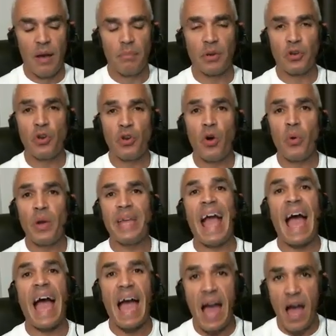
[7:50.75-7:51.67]
but knowing
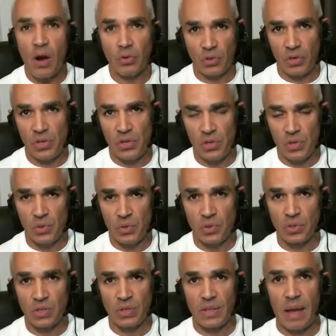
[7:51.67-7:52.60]
how to
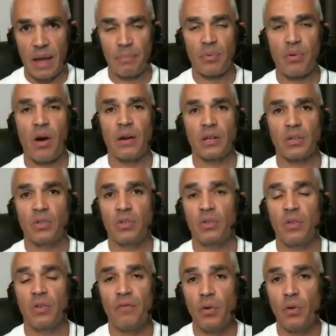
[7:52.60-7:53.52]
use that product
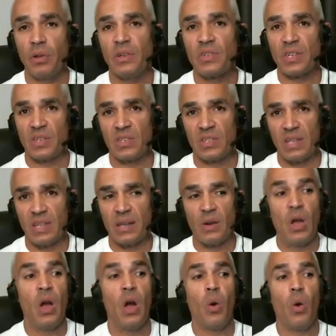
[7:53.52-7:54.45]
to the fullest
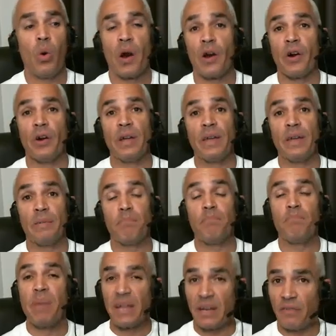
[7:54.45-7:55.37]
extent where it
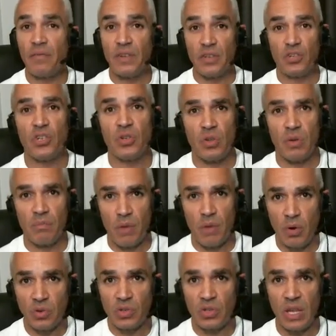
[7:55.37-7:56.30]
benefits you the
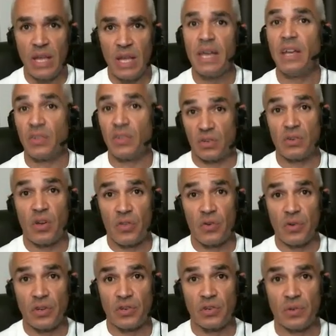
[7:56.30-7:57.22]
most is
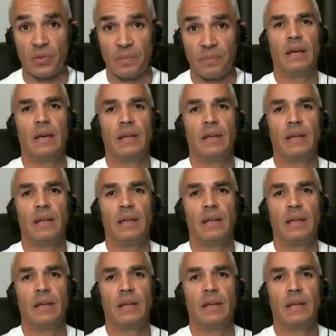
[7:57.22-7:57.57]
another issue.